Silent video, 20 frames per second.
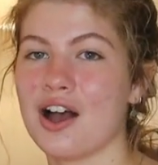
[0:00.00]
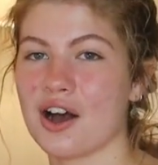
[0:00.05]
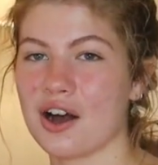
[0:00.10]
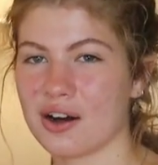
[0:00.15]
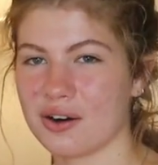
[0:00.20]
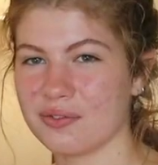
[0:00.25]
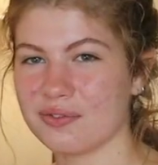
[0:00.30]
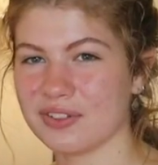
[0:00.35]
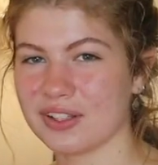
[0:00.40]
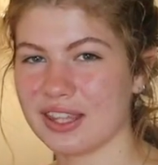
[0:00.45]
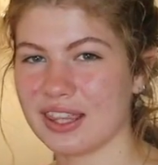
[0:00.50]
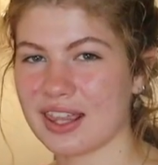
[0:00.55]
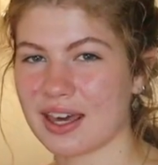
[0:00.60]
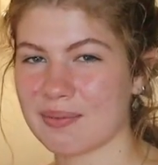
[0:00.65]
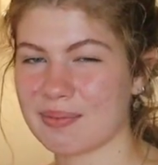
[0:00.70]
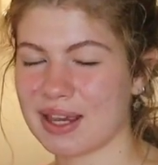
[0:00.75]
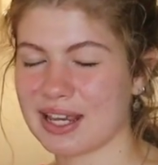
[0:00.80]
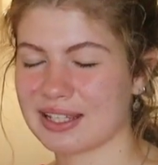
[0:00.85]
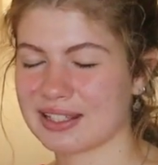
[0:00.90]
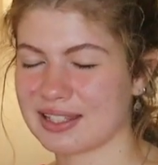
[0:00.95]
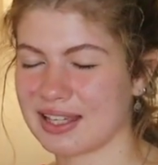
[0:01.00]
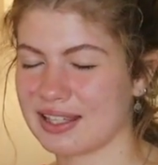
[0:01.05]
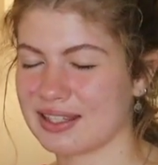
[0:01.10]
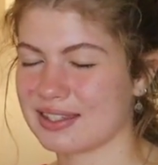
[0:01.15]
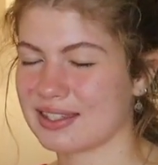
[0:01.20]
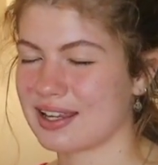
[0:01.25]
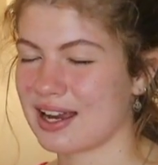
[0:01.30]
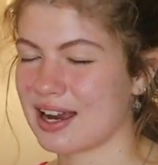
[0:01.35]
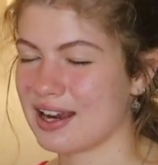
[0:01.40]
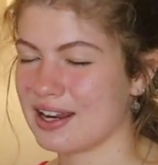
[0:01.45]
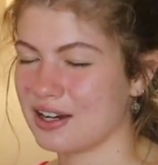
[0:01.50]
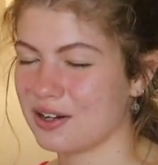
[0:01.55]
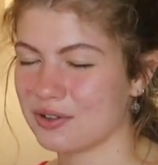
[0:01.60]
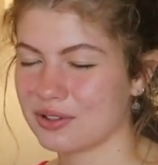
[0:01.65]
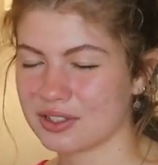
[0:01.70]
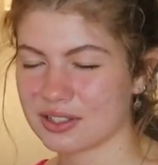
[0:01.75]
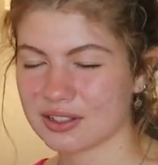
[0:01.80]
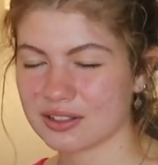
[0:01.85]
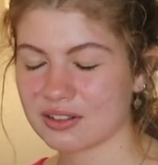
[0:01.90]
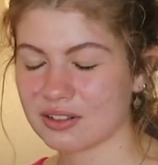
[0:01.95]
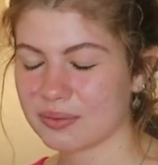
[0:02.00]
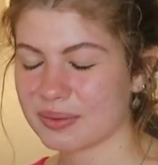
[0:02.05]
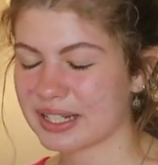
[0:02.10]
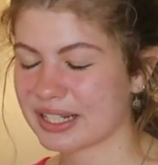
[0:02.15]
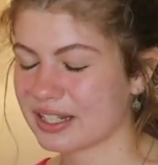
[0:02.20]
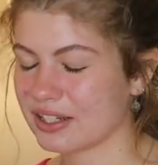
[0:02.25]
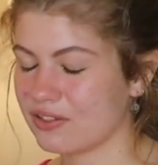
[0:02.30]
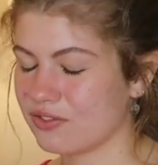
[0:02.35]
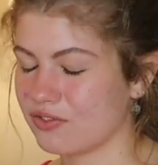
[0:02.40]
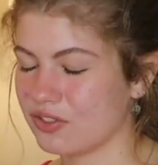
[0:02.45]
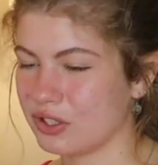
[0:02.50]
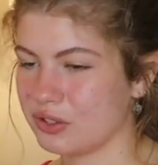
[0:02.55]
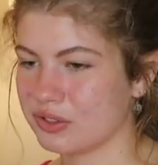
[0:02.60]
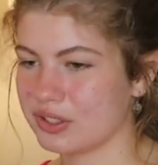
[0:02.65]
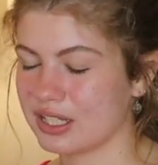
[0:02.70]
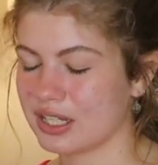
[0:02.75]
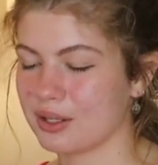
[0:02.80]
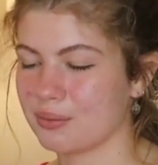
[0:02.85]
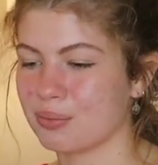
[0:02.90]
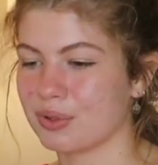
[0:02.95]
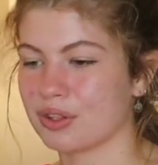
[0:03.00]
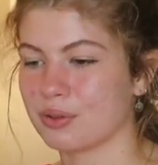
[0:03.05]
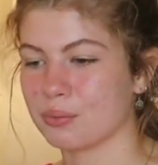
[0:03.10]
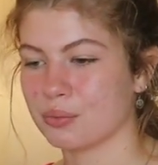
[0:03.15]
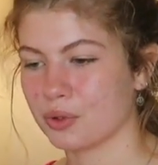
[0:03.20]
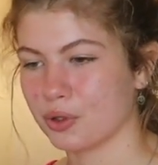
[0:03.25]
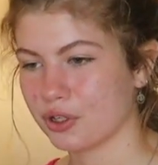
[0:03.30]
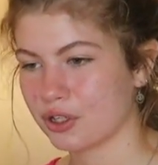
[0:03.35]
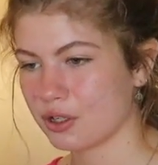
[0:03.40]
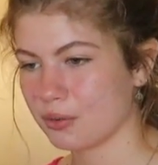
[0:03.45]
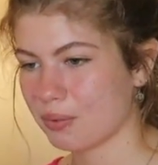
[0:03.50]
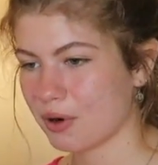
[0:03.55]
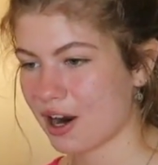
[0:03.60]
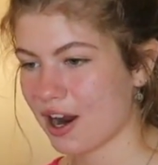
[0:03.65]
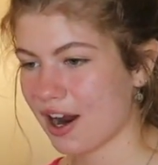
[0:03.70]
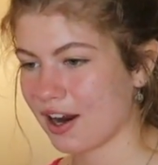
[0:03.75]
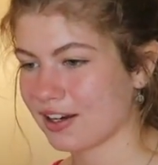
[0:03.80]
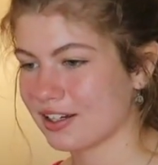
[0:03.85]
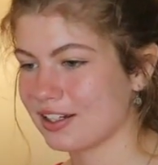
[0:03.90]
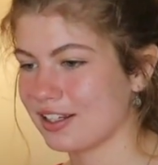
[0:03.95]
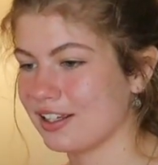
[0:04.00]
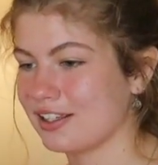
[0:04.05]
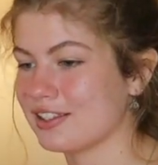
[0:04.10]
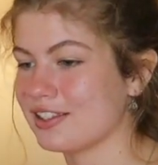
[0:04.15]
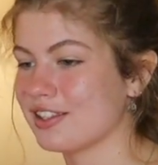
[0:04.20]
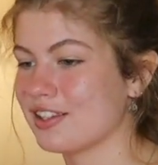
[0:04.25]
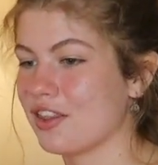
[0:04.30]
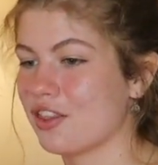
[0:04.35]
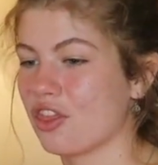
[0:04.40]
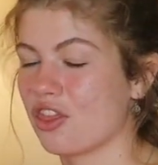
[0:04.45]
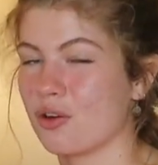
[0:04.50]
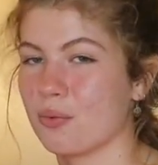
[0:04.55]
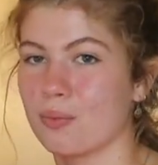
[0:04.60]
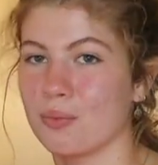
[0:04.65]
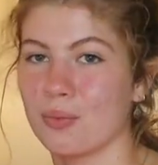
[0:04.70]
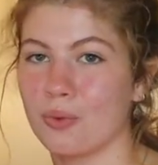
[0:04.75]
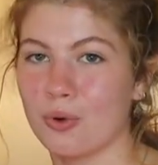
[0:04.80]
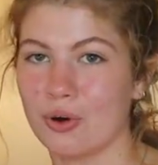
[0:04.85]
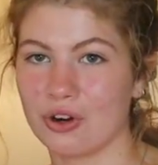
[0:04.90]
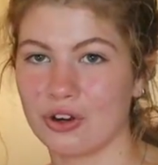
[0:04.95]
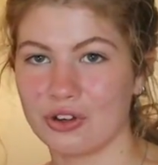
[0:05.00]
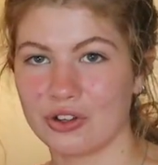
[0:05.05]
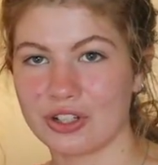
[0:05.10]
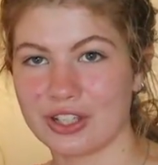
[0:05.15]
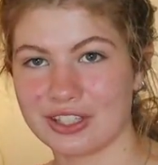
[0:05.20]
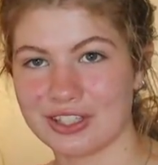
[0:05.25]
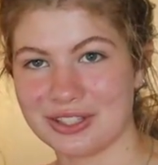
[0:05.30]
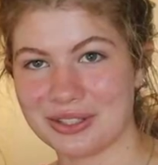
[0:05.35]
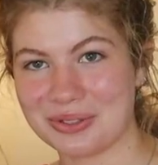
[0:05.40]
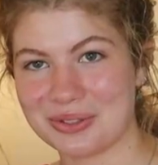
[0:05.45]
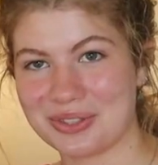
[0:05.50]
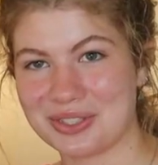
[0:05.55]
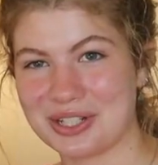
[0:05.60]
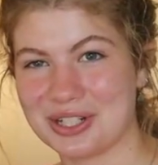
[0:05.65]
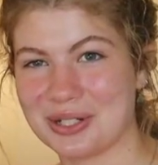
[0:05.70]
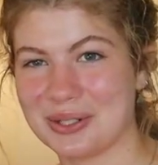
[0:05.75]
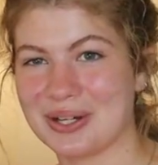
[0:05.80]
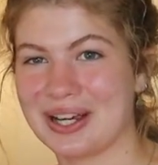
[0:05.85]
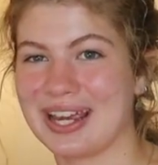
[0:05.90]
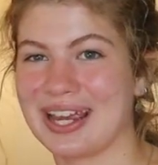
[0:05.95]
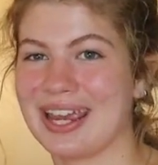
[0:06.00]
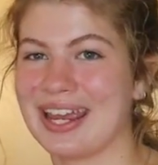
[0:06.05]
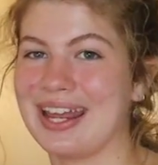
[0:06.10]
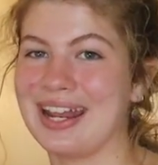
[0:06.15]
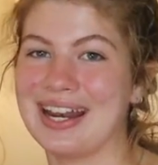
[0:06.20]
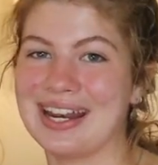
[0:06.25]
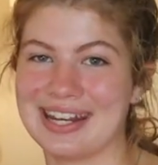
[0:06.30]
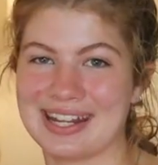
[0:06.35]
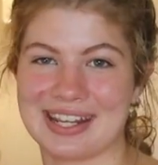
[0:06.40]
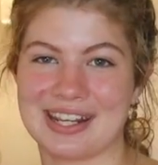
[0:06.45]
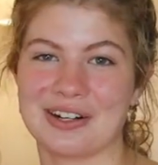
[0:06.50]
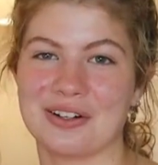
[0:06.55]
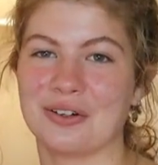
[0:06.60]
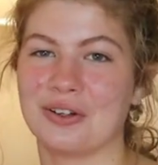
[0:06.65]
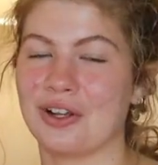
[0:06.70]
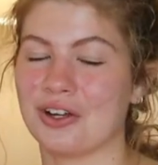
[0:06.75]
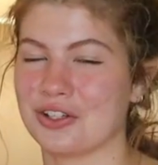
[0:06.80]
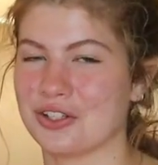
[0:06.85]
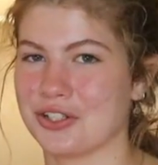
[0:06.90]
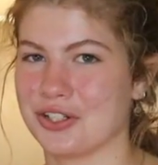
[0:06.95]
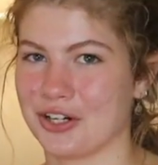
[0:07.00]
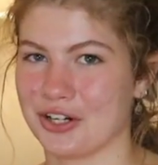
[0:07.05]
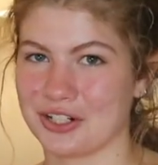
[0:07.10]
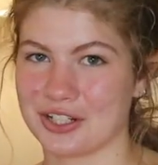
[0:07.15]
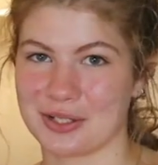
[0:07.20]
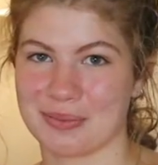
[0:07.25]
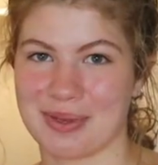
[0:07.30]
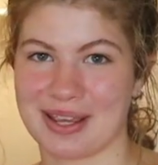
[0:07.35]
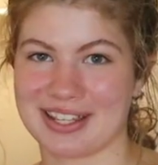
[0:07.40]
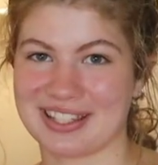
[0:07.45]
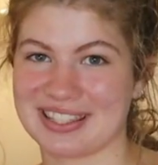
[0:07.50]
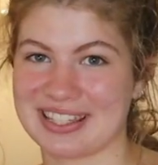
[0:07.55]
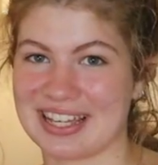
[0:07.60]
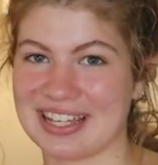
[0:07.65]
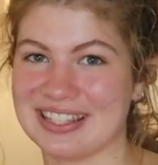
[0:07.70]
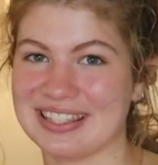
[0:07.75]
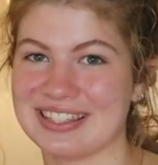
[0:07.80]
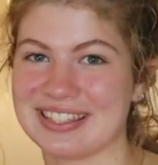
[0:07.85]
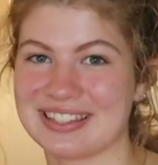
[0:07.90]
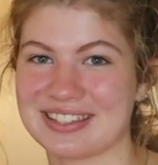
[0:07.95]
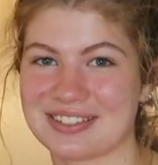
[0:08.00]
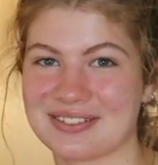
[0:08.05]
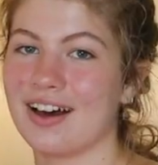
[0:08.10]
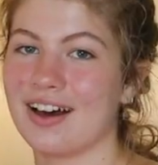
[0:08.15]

Hopefully that makes sense. I know it's a little bit confusing, but the more you practice, the more you'll get used to it and it'll all start to make sense.